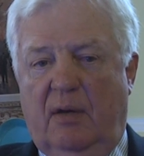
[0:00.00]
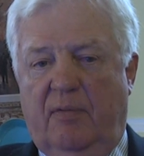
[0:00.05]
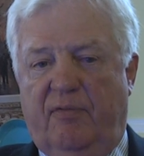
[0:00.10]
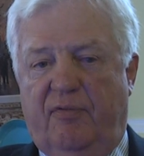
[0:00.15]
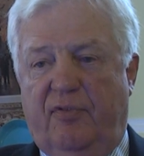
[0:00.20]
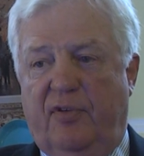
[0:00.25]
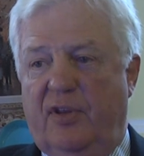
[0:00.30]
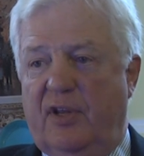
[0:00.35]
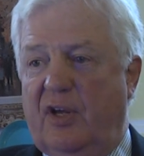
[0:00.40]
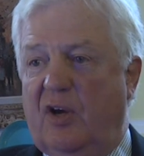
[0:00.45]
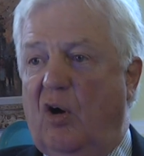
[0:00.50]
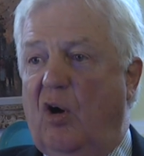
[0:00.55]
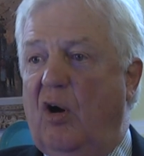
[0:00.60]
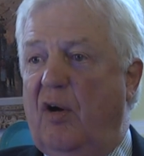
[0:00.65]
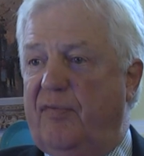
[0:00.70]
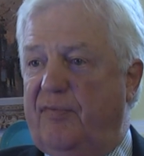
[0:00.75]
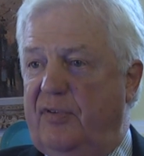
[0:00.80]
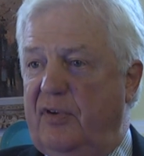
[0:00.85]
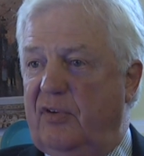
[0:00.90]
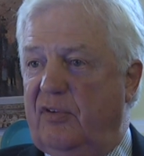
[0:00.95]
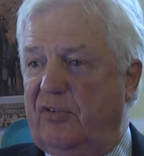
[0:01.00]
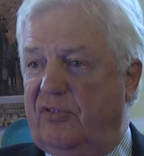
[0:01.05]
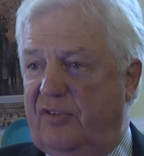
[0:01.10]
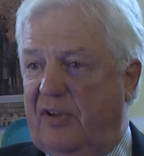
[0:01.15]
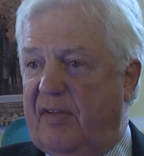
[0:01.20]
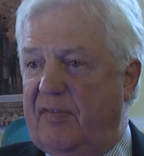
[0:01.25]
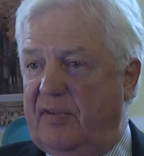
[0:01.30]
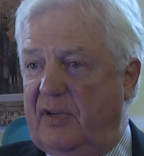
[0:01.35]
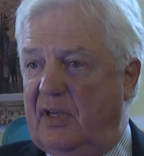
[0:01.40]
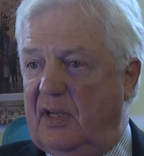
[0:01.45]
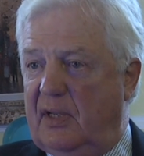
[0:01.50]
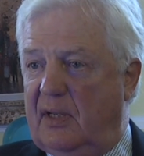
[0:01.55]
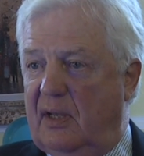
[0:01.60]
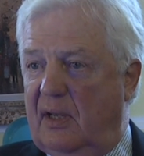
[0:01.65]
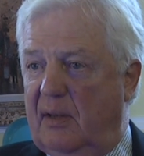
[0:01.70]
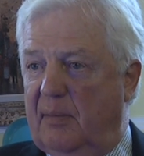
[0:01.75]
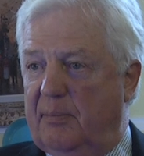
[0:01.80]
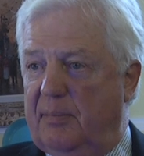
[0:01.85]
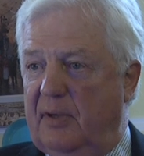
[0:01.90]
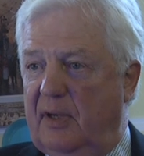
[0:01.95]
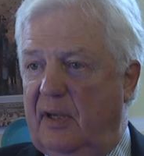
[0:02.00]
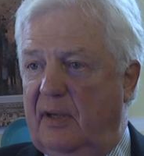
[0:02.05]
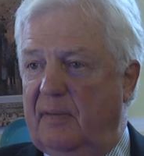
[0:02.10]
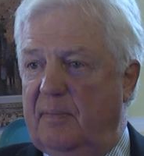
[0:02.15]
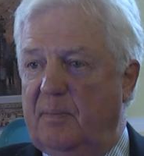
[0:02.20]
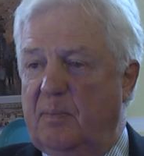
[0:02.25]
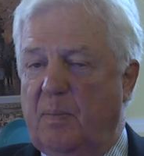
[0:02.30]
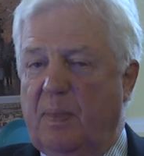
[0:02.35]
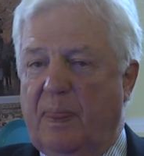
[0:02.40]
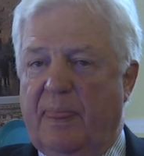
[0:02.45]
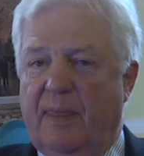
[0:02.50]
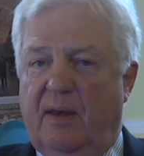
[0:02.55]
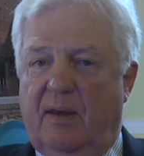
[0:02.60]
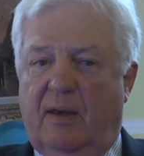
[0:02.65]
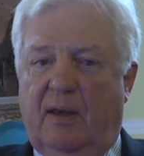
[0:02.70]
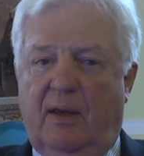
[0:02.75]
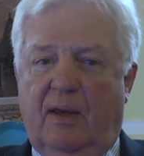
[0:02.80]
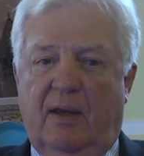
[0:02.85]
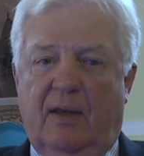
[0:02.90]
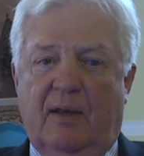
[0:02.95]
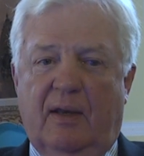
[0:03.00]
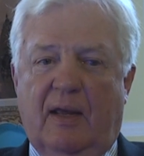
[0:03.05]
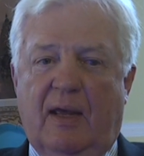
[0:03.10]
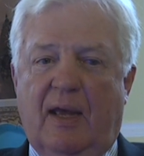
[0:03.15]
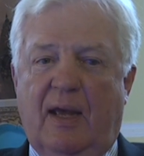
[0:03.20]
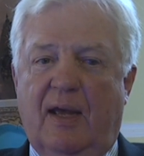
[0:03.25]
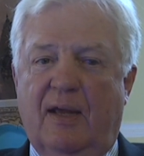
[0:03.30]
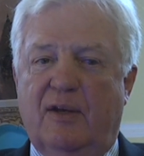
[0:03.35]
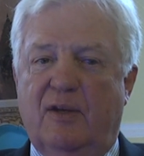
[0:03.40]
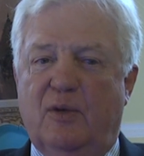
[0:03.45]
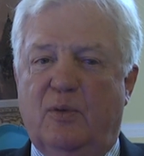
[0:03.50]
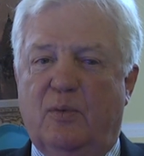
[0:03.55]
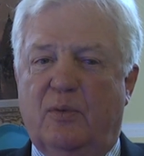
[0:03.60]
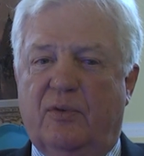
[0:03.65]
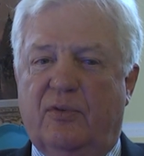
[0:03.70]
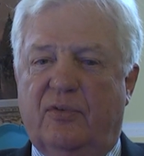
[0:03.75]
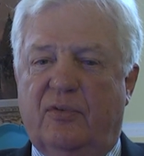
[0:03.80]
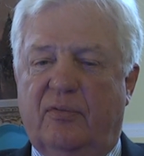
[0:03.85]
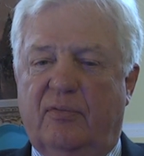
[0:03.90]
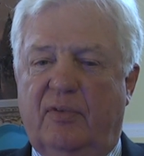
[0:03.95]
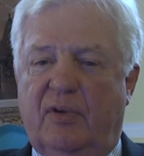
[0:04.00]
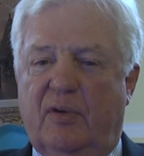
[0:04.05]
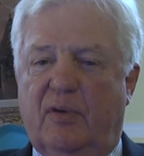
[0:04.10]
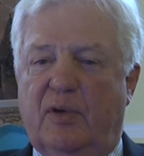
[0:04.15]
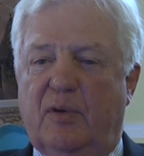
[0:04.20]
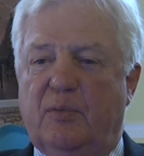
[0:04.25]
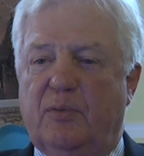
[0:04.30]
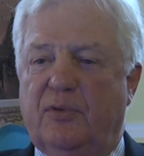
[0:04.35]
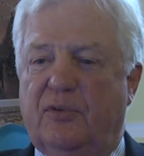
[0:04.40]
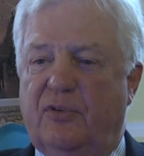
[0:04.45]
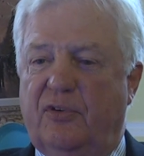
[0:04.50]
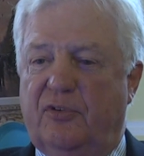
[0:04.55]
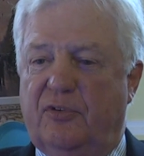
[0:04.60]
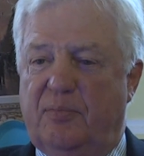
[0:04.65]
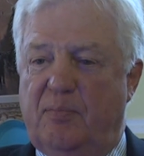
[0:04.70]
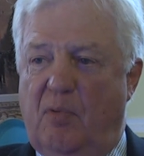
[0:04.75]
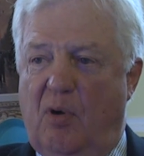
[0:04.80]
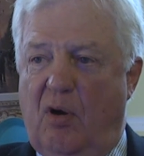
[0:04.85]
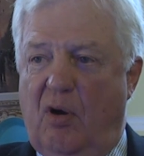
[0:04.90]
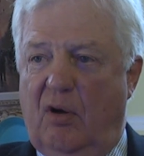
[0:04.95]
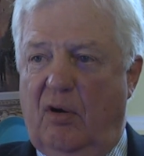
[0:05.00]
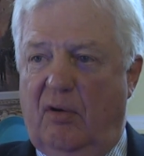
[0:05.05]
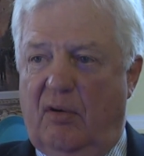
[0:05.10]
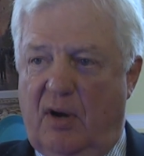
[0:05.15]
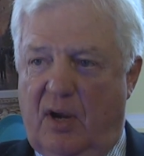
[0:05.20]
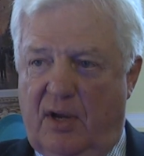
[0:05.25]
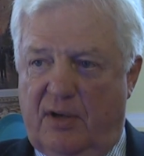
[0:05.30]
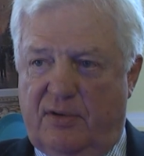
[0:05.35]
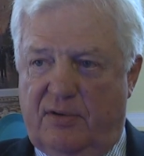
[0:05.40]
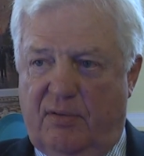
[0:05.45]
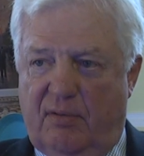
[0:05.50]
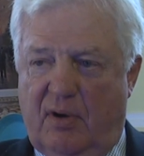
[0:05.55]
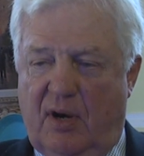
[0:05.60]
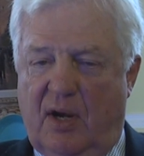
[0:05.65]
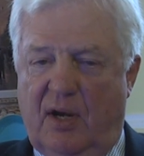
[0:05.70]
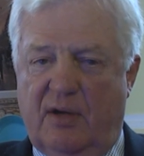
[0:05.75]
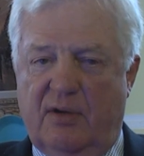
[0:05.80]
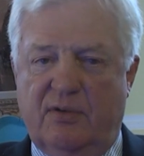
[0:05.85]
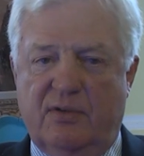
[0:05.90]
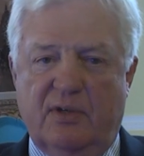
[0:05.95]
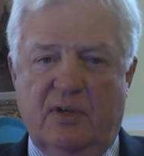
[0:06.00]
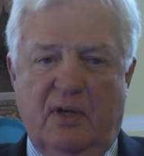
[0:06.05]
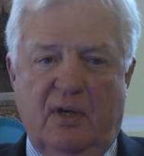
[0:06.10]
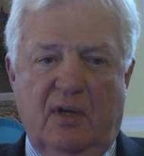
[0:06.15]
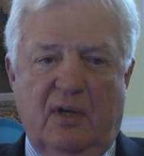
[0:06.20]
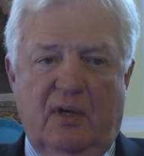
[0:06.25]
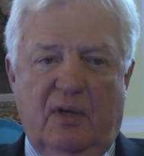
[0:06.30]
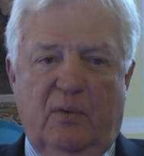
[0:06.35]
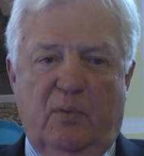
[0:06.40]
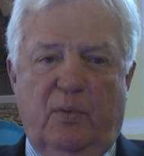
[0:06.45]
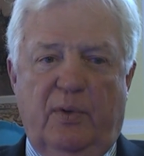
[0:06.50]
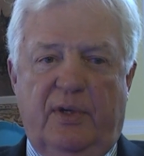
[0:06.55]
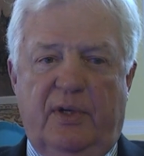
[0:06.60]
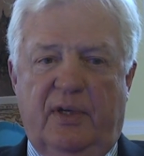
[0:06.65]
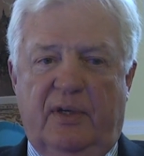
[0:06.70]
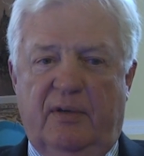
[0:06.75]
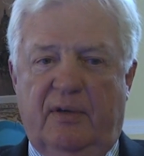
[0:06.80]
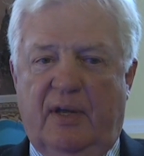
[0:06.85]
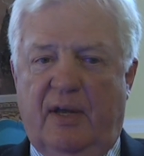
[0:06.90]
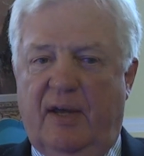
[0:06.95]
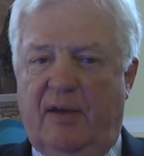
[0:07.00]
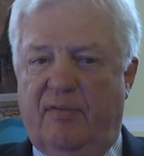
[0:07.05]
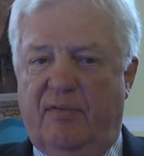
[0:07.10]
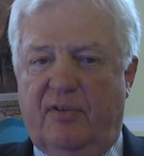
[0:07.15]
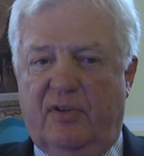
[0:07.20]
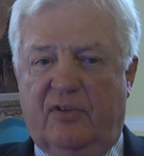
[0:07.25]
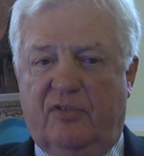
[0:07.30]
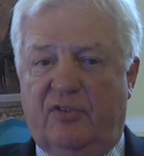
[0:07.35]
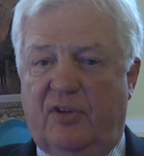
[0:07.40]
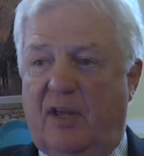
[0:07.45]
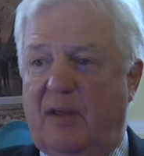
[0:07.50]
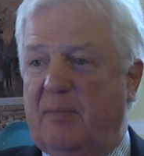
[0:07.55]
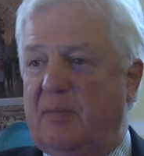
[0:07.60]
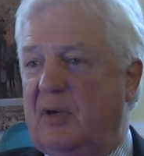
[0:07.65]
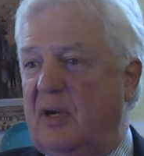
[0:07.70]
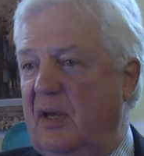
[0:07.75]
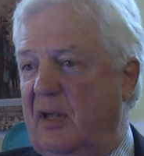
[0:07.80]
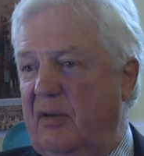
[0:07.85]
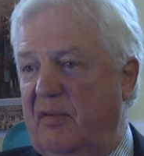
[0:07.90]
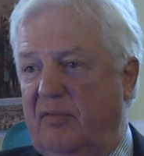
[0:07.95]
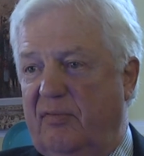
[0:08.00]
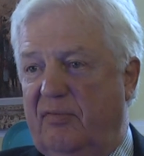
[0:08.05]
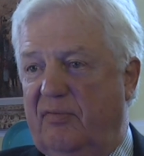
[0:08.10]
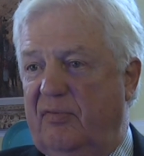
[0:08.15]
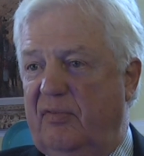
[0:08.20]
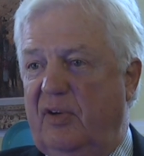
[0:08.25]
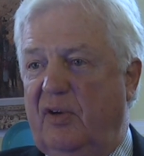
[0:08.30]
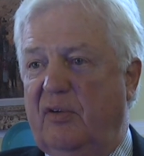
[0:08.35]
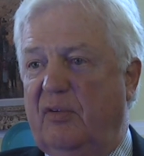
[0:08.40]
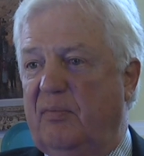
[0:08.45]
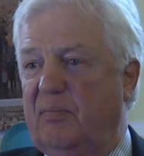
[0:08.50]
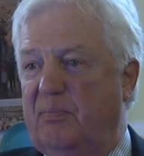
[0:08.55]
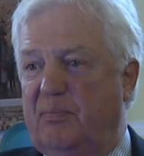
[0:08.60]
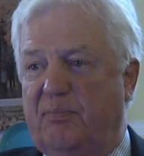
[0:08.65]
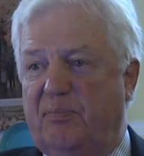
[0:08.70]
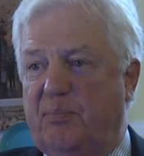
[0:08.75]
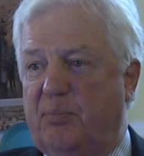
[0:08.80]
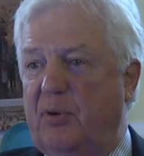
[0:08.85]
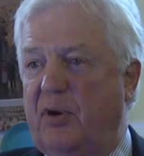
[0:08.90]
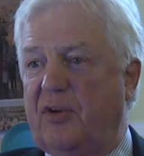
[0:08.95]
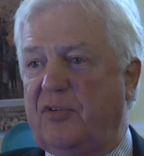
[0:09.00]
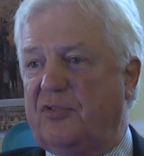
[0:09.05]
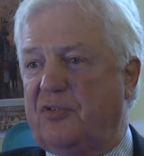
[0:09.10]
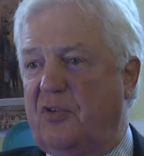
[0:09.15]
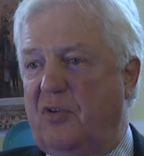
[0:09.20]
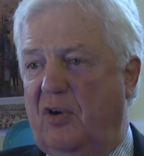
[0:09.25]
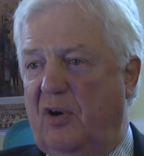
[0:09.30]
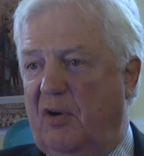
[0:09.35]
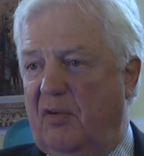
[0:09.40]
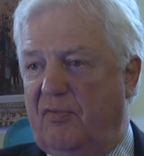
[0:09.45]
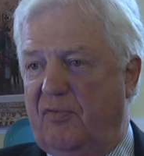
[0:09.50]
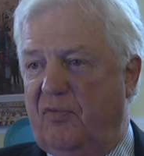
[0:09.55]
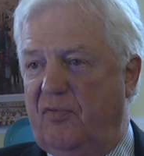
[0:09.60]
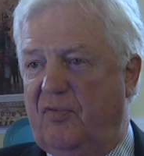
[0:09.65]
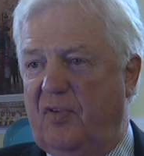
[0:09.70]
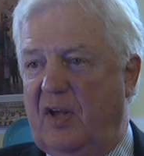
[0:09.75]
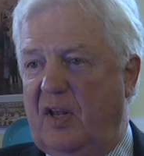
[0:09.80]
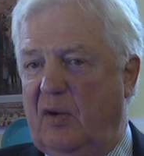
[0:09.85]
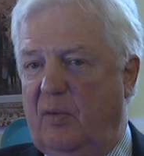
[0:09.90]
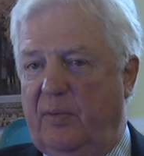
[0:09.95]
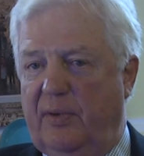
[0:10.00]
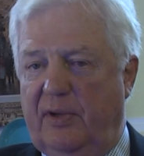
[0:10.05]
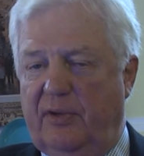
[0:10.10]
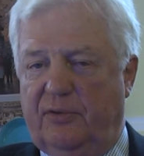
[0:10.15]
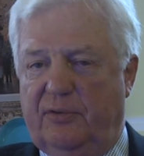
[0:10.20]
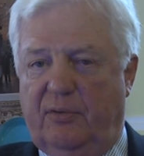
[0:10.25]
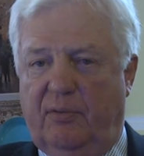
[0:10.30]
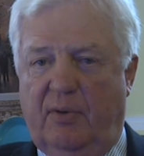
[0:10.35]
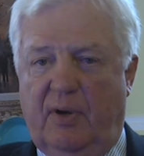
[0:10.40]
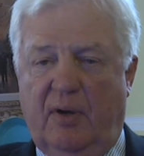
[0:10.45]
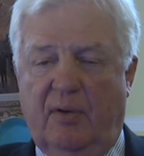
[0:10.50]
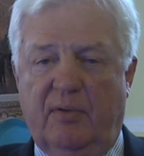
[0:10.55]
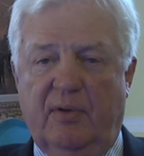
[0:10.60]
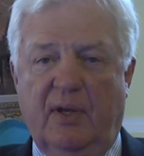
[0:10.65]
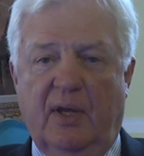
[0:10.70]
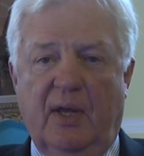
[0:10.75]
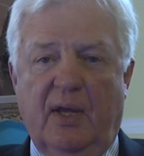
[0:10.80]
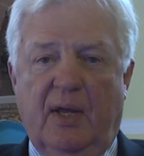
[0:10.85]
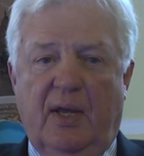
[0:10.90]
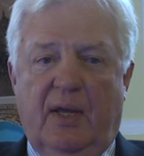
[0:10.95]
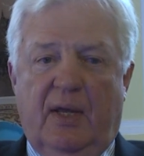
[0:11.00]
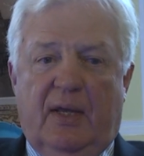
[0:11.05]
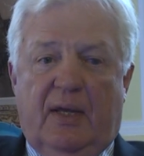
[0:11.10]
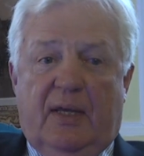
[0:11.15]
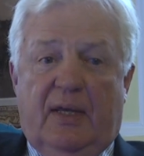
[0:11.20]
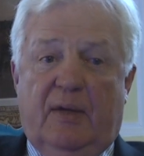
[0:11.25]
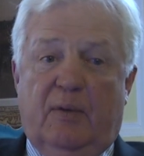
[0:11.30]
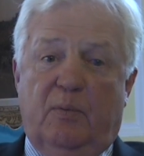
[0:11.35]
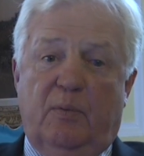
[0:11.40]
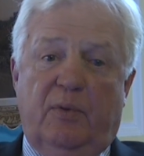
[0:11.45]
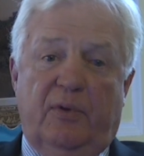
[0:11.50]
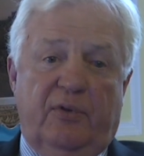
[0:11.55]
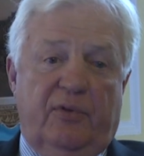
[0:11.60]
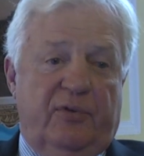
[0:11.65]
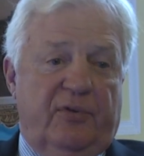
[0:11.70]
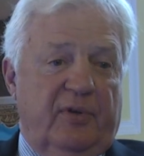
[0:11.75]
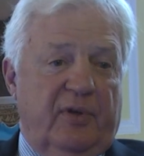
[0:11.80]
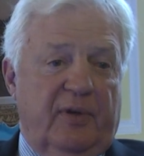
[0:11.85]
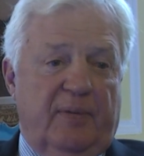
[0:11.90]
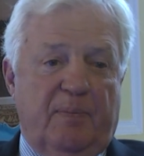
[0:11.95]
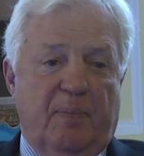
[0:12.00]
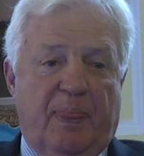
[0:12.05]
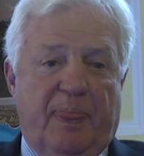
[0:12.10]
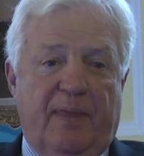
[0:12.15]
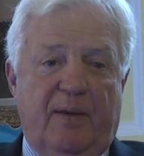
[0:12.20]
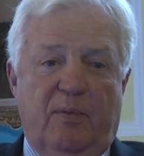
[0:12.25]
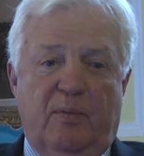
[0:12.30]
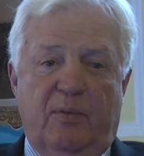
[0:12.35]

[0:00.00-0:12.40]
for the off-year '70 campaign. And Agnew was, it was a smaller entourage. We didn't have the same kind of, press corps following us around. It was the